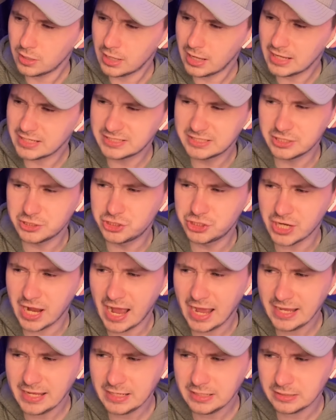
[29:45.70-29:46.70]
Is the
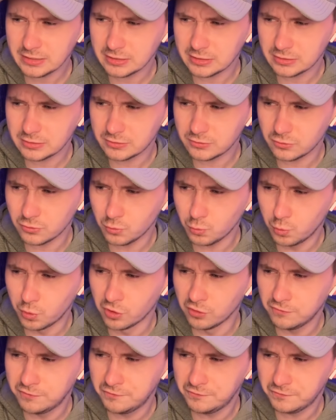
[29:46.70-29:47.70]
giant
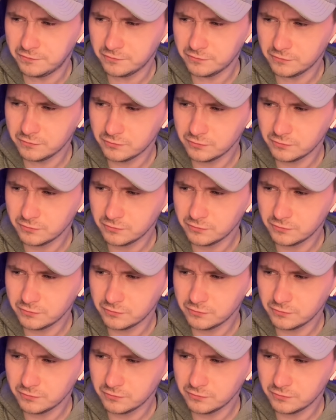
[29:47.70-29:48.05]
Wolf?